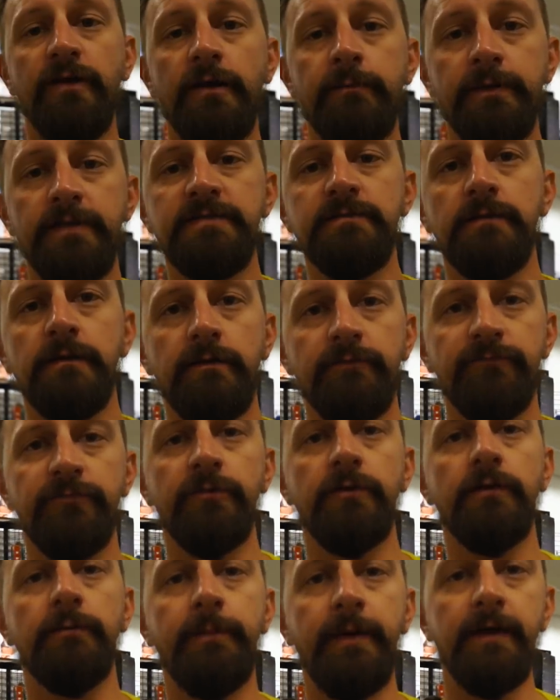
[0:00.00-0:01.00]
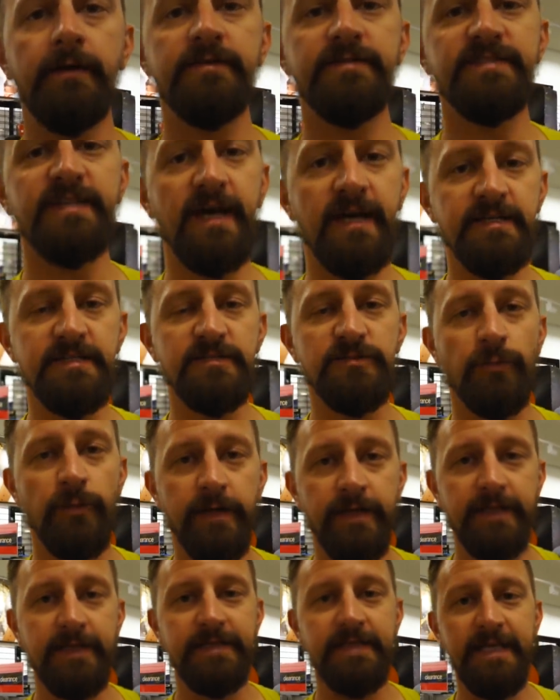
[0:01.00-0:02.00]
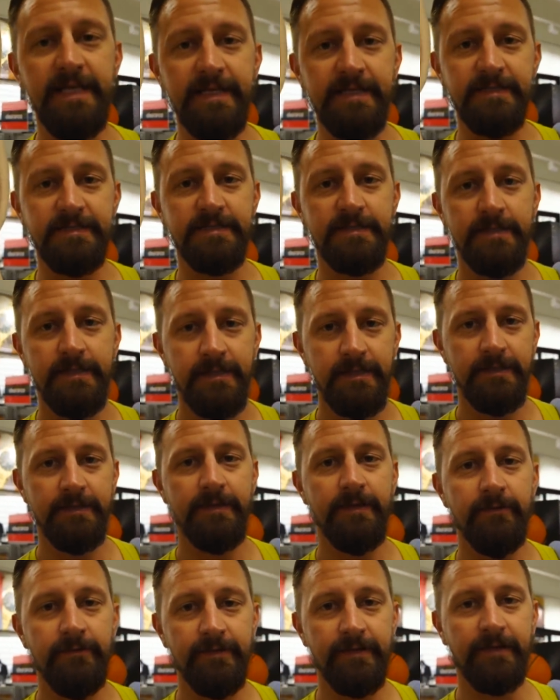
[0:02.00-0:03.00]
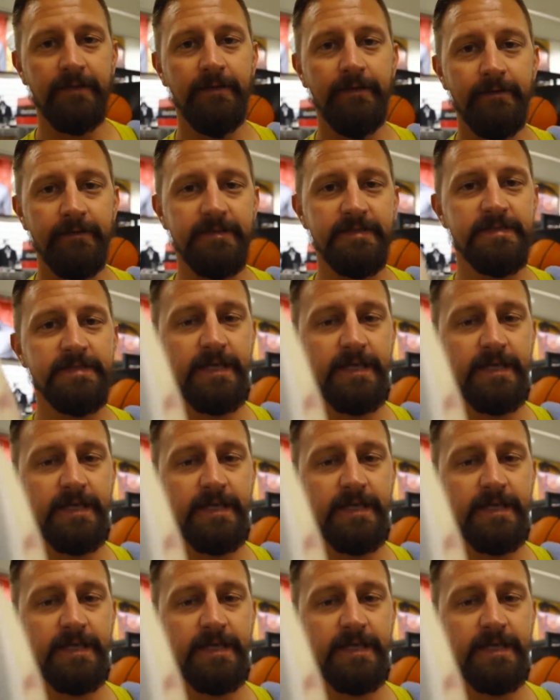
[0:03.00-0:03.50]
anybody's looking for a pair of size 20 Adidas, they're in the clearance